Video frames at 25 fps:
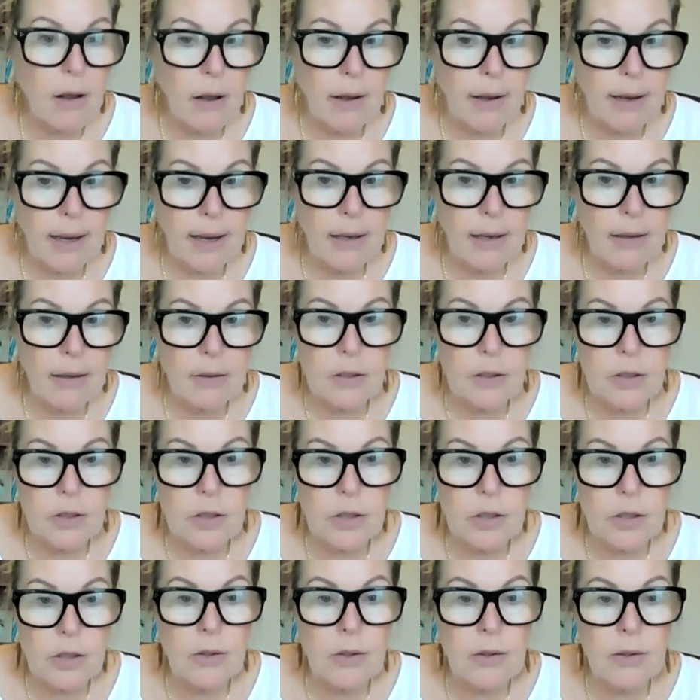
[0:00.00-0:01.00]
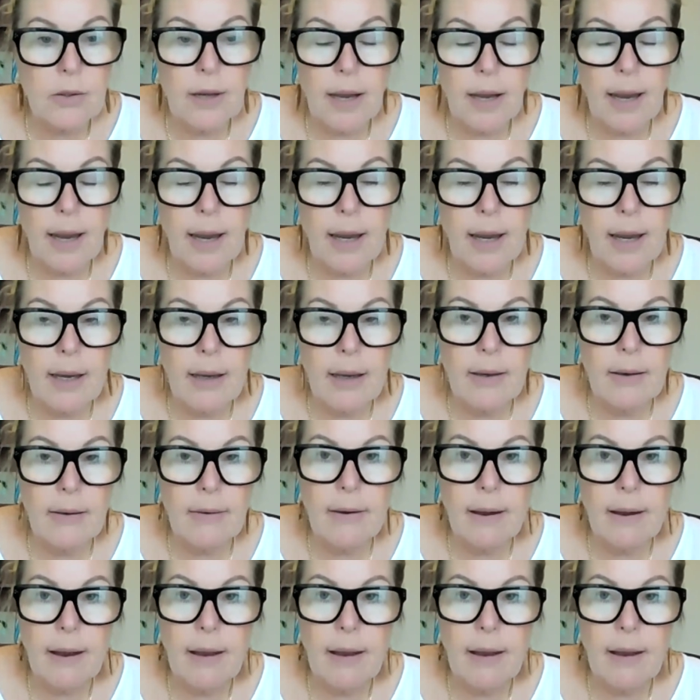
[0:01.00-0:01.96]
high altitude. And